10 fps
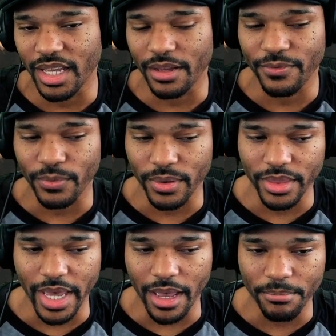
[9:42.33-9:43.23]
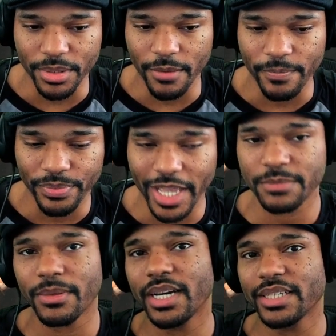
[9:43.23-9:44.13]
for that. But
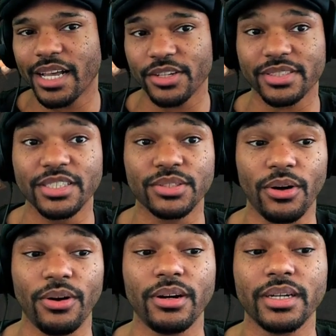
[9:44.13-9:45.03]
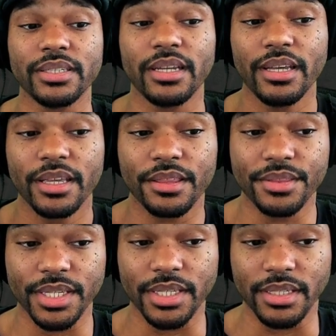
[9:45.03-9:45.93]
that's my analysis on
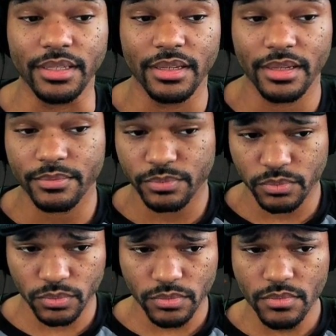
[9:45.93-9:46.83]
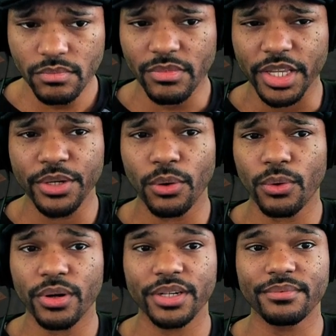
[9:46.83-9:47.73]
the
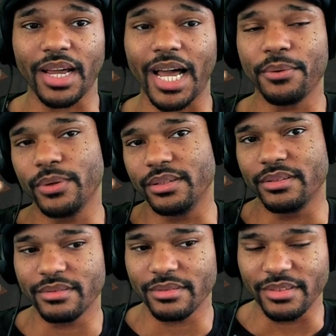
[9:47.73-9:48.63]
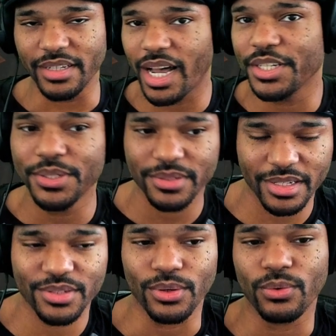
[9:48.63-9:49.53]
Eaglehorn. I would not use
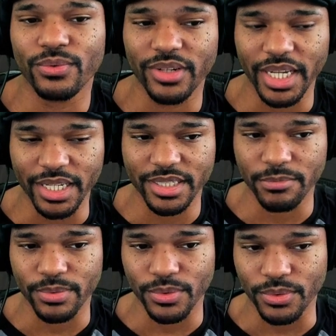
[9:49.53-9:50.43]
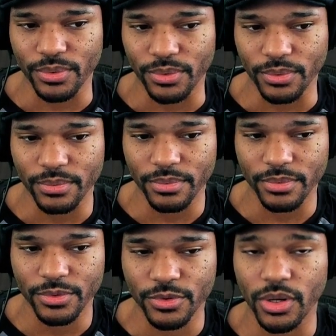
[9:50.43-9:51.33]
this over a typical
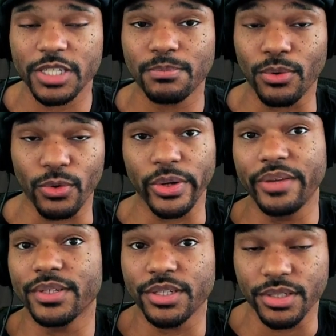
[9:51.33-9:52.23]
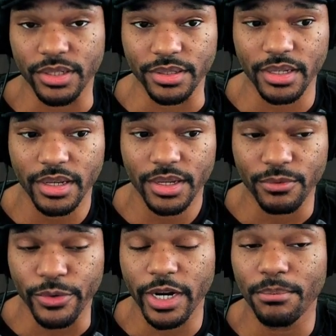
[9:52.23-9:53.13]
crossbow or even a good
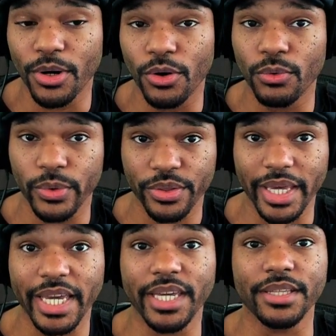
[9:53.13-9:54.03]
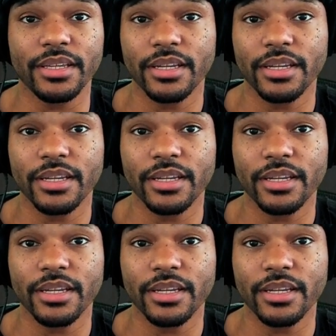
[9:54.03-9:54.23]
rare bow with a